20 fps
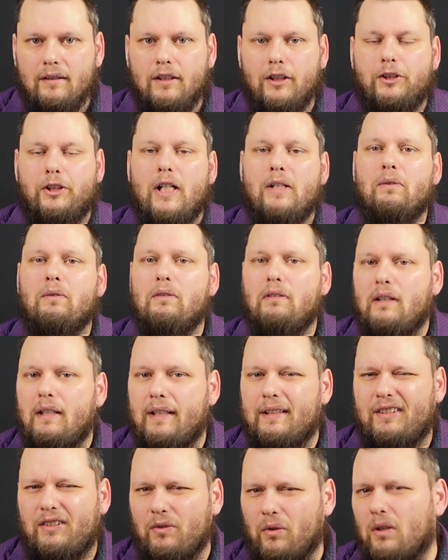the general
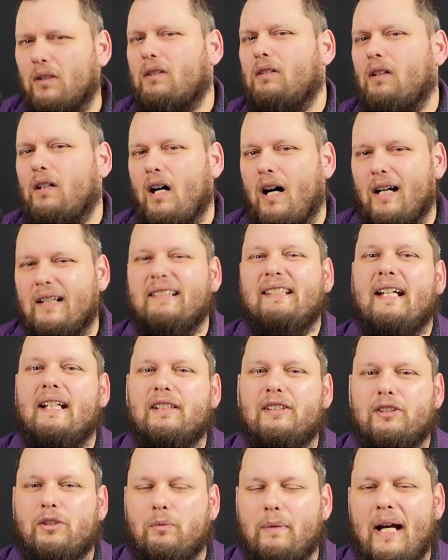historical
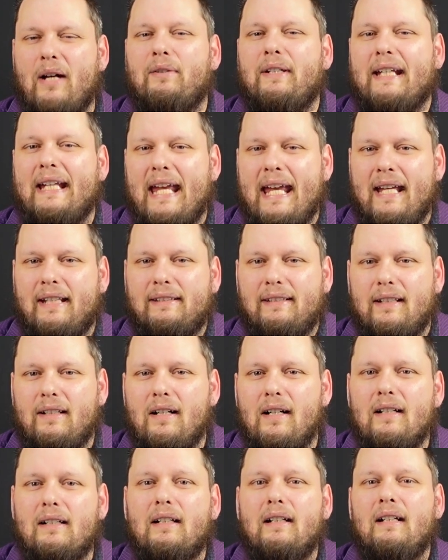context surrounding
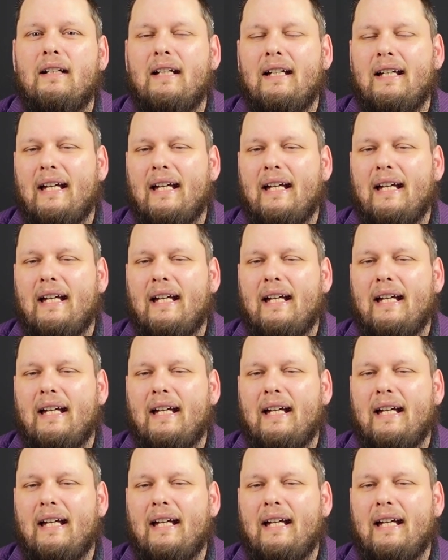Antioch,